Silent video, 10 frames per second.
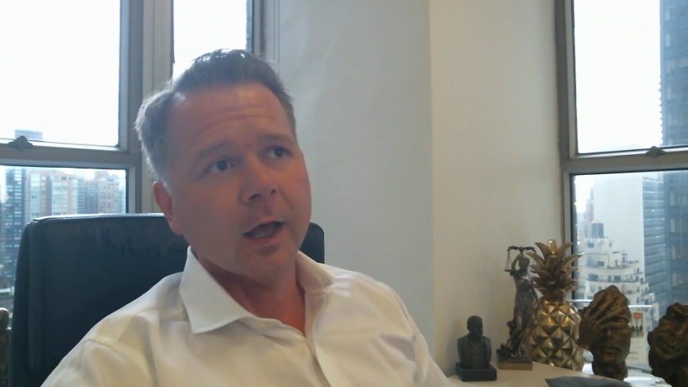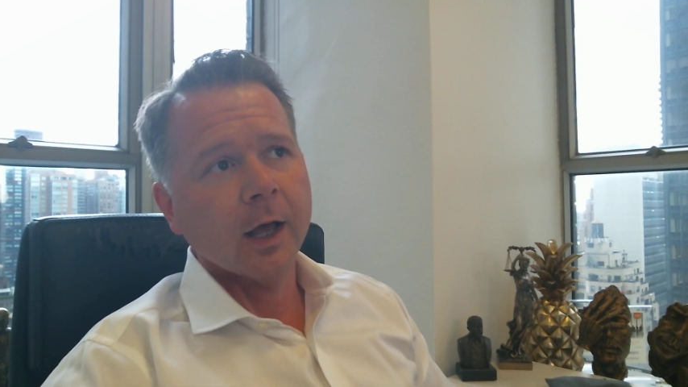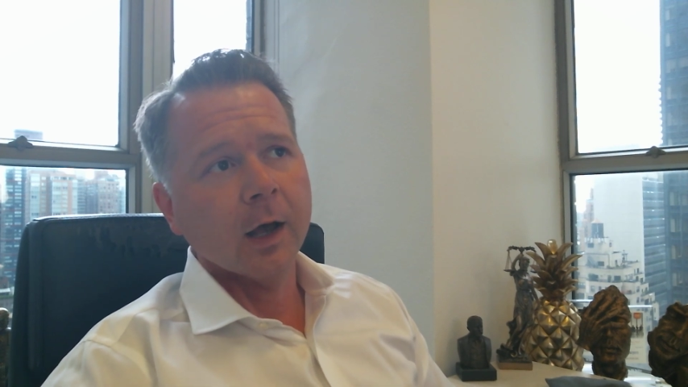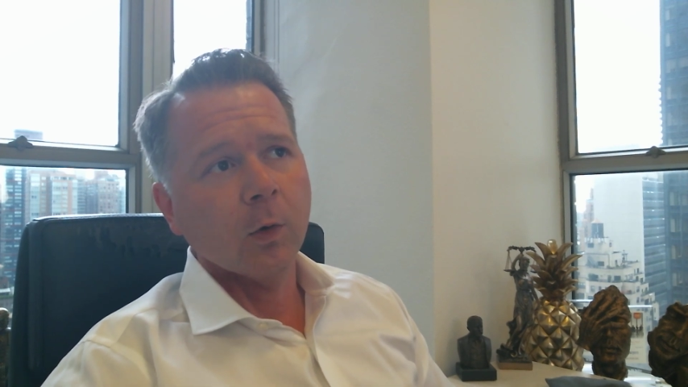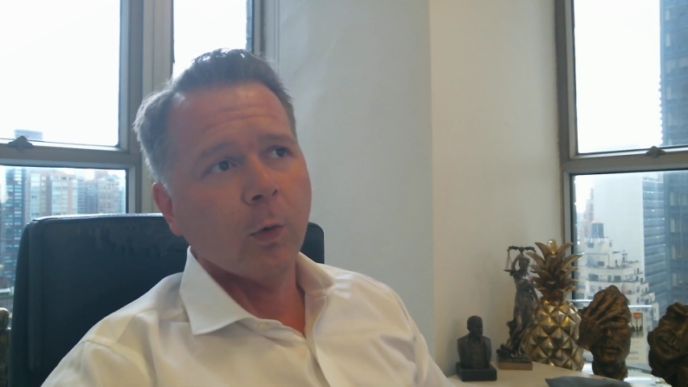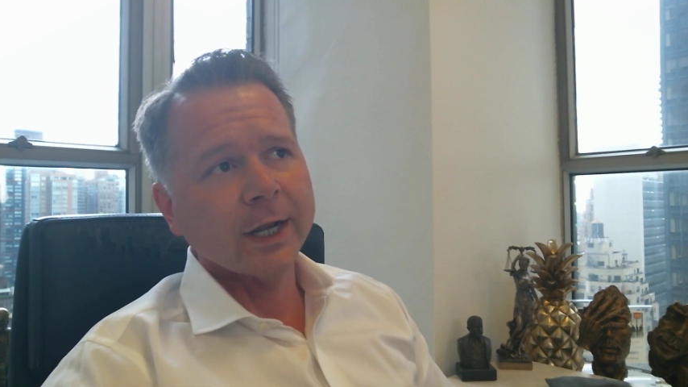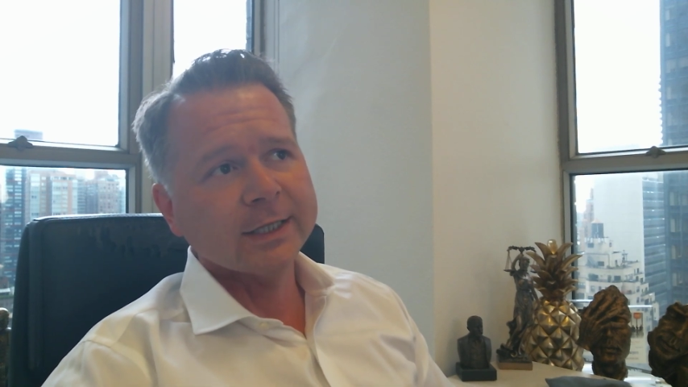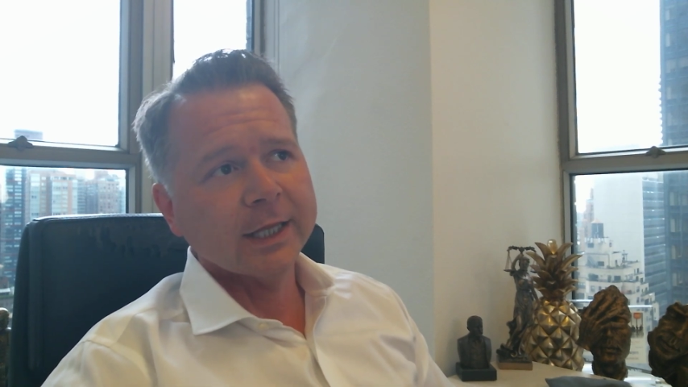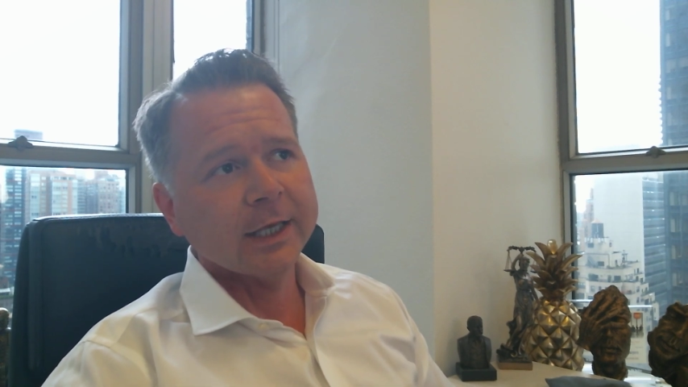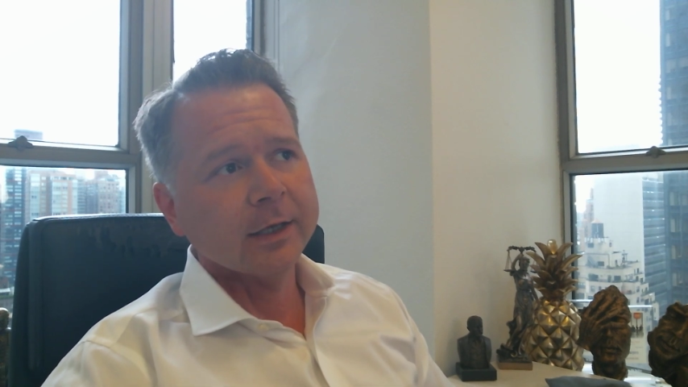uh,
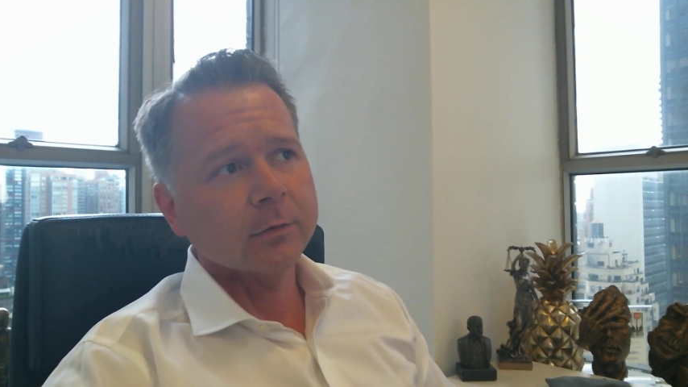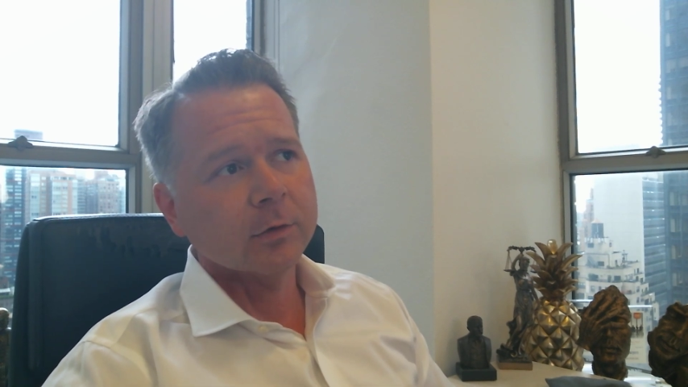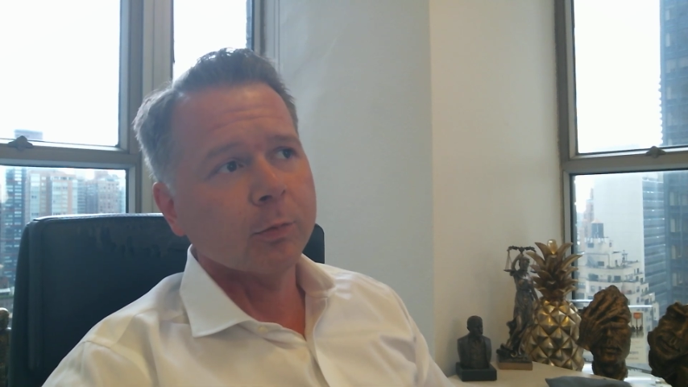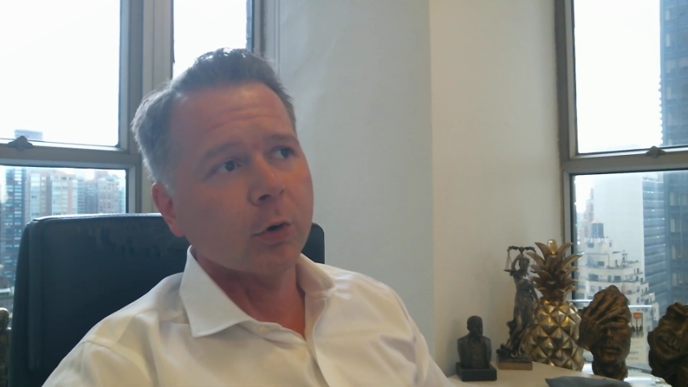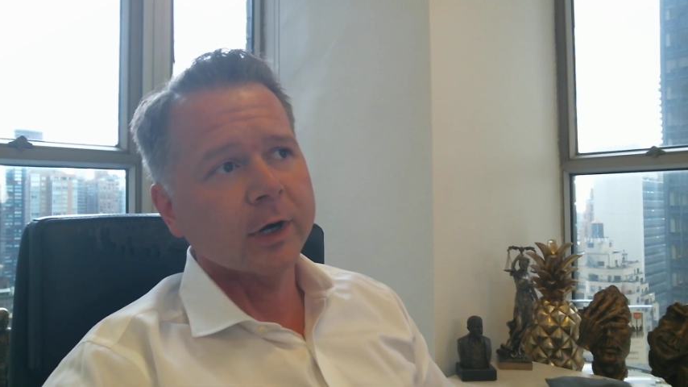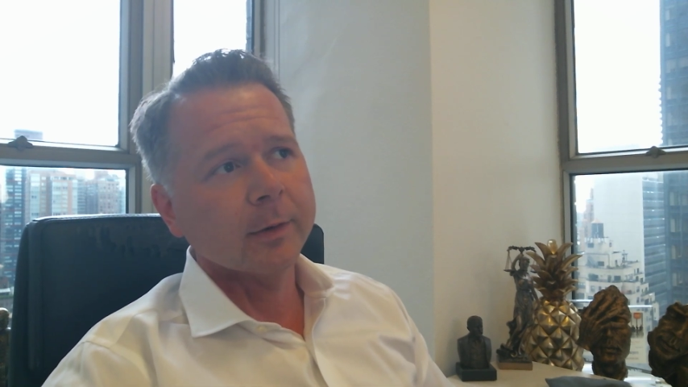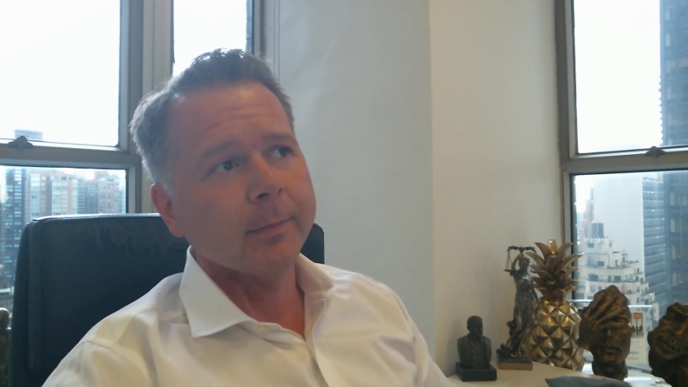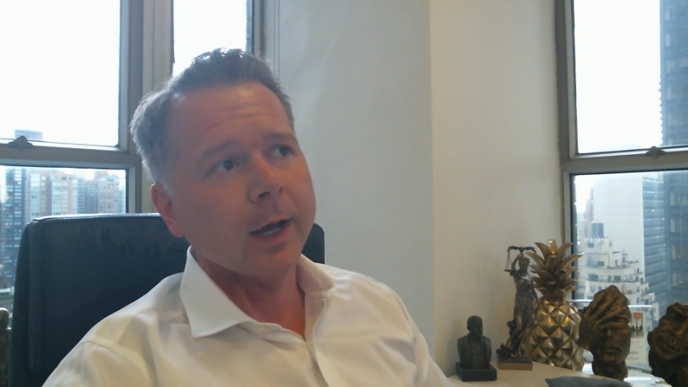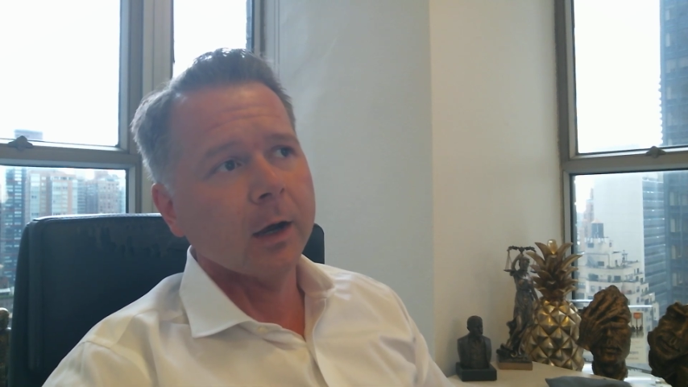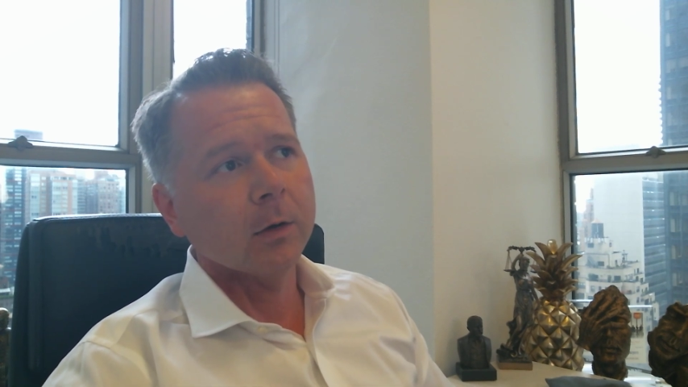widely reported
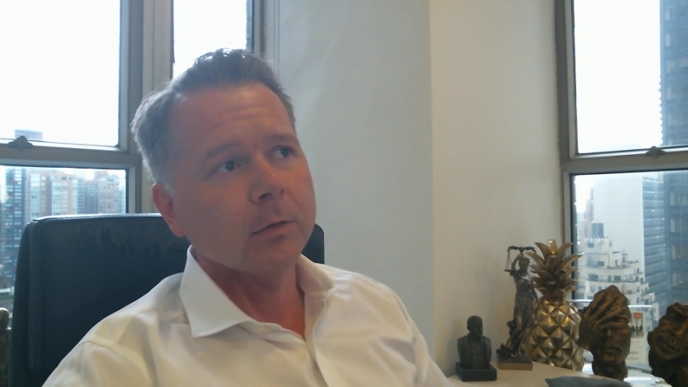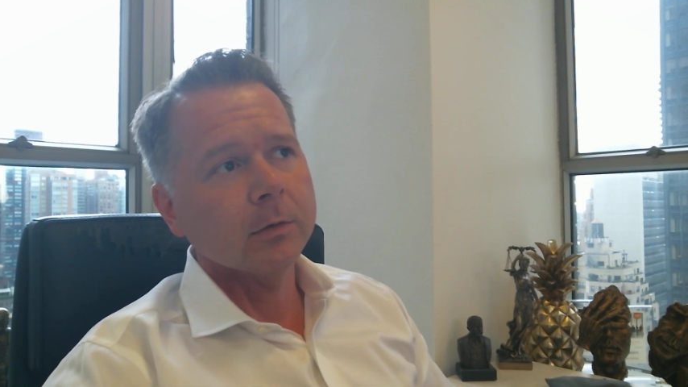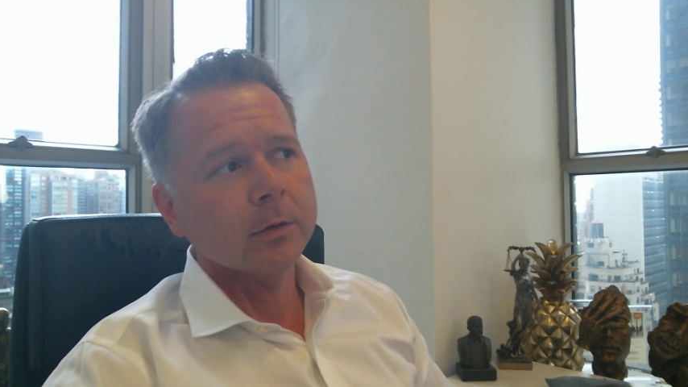about